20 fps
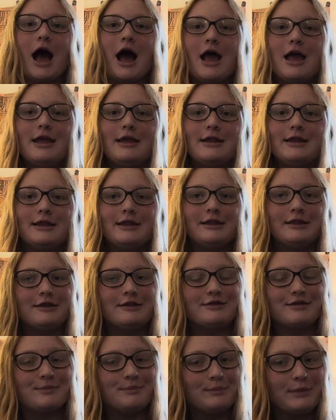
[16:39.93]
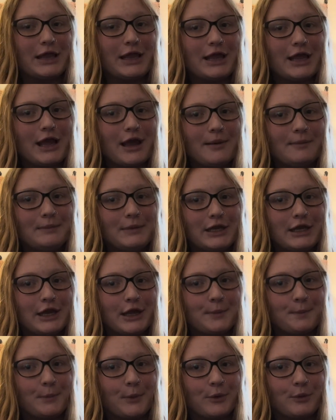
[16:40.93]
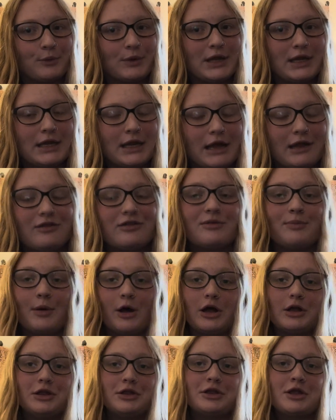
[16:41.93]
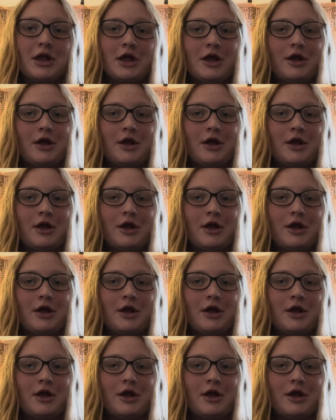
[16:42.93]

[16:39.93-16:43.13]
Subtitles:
It is me meeting marine isopods,